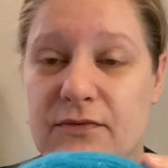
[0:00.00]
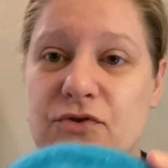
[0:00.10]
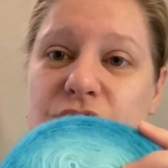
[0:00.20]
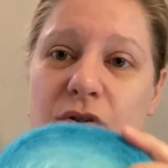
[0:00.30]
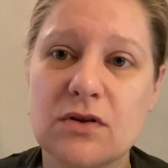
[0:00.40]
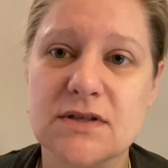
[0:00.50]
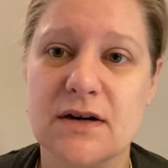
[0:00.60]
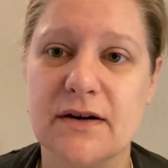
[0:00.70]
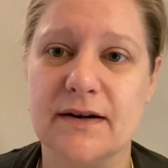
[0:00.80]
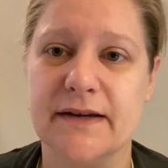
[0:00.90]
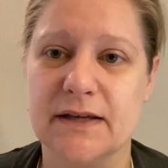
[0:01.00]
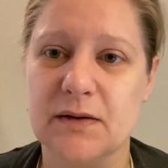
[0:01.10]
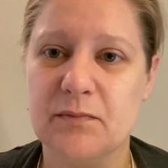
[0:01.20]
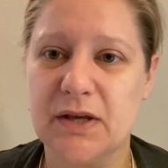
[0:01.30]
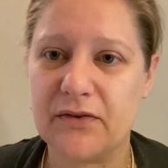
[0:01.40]
Shawls are
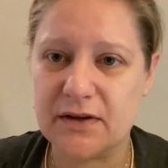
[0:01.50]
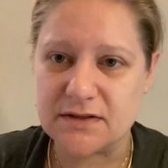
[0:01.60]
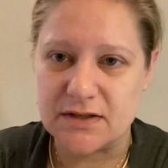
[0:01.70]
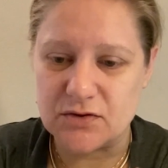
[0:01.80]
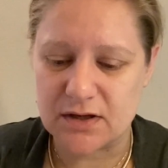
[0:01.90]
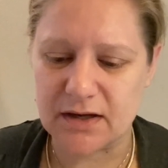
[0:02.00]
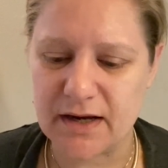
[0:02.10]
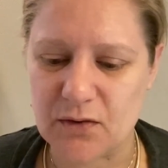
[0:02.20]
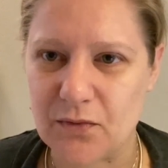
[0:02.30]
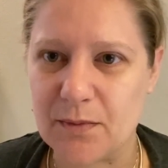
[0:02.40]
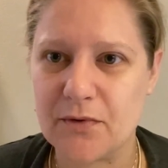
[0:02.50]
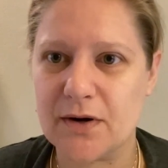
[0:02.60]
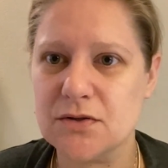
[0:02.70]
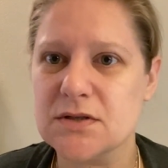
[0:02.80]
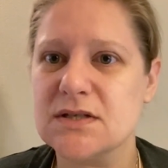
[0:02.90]
like big things that you can kind of wrap
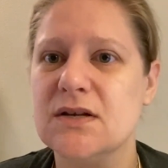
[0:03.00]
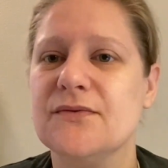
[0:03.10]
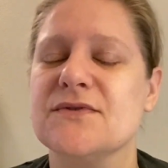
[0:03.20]
around yourself.